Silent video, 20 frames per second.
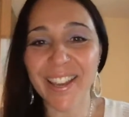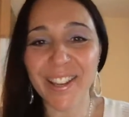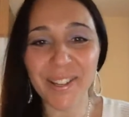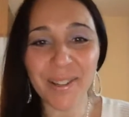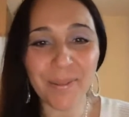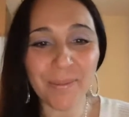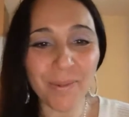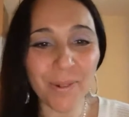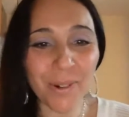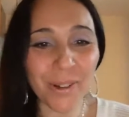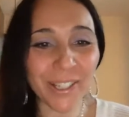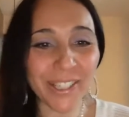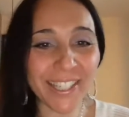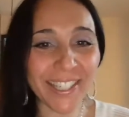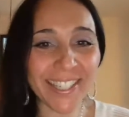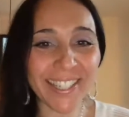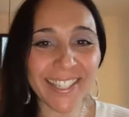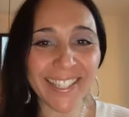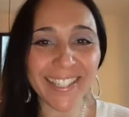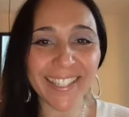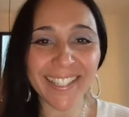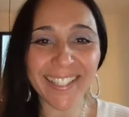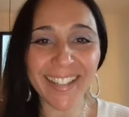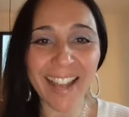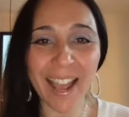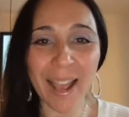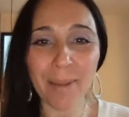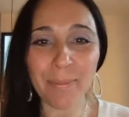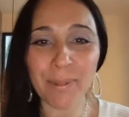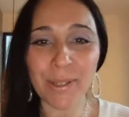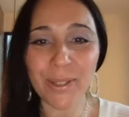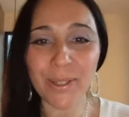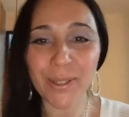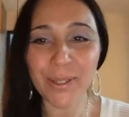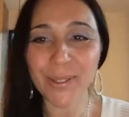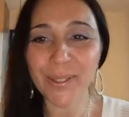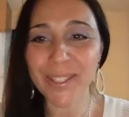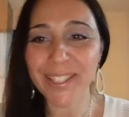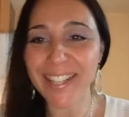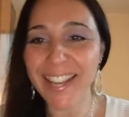Good morning. Happy
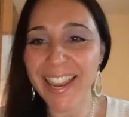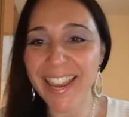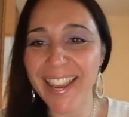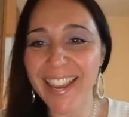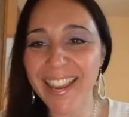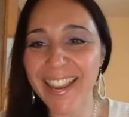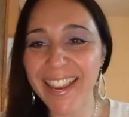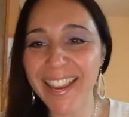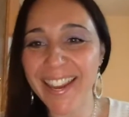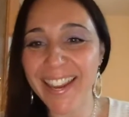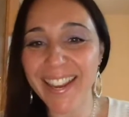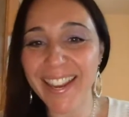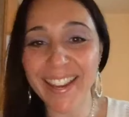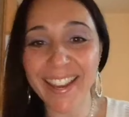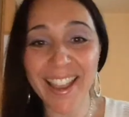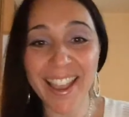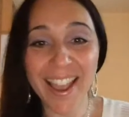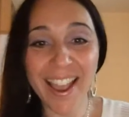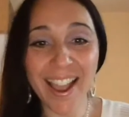Tuesday.